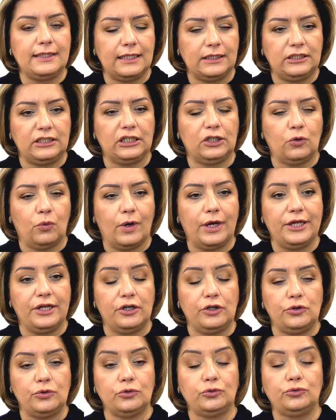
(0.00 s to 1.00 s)
that
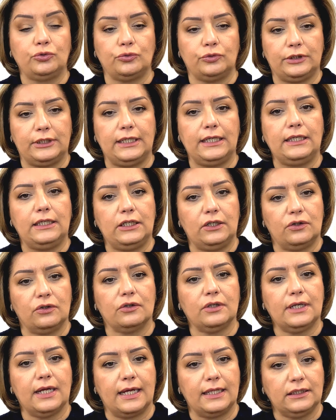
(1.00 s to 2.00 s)
require you to really
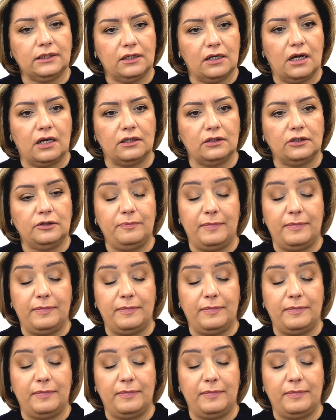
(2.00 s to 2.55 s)
look at color,